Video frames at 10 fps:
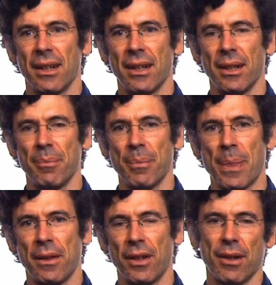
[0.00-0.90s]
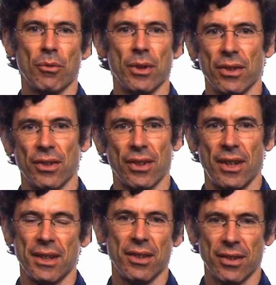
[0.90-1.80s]
not everyone is
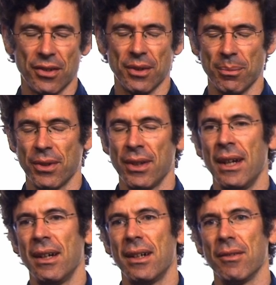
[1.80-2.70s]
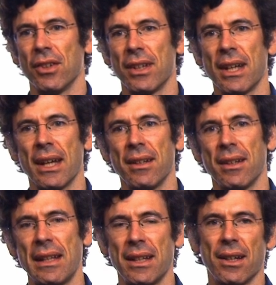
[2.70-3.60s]
on these systems, obviously,
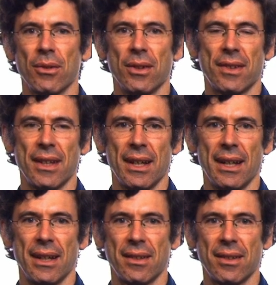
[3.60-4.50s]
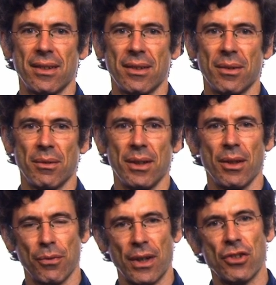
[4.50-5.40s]
and the other is that
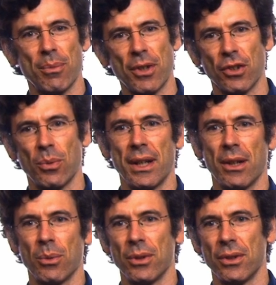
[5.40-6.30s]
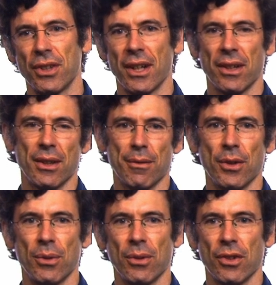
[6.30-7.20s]
friendship doesn't quite equal talking on the
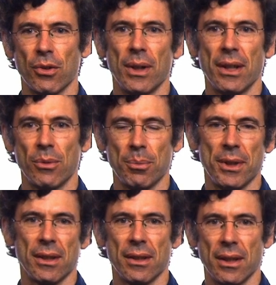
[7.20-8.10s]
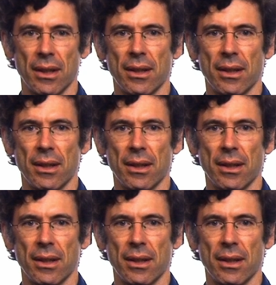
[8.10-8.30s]
phone. It doesn't quite equal being